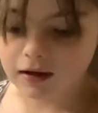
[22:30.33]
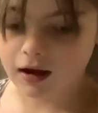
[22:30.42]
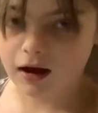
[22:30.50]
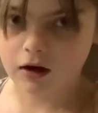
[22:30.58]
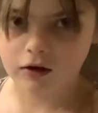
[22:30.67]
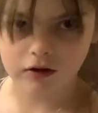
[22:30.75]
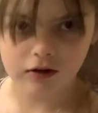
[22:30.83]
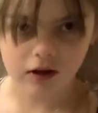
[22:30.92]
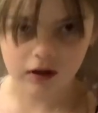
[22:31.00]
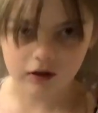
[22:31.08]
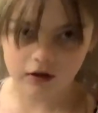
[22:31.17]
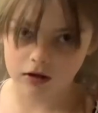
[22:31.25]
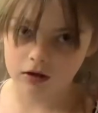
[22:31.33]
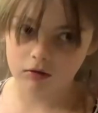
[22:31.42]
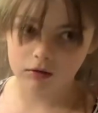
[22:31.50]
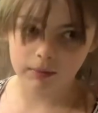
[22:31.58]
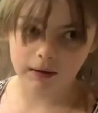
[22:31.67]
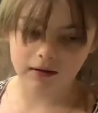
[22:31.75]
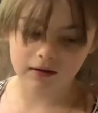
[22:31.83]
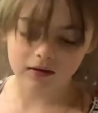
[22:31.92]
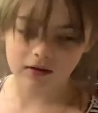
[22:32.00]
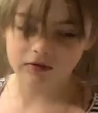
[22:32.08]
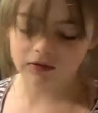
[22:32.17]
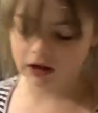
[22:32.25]
was telling you about the
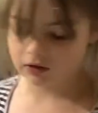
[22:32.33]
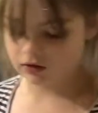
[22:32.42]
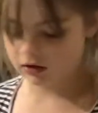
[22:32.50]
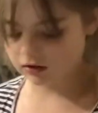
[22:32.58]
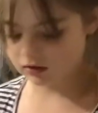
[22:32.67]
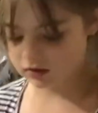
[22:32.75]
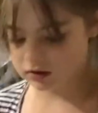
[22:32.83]
sunflower seeds.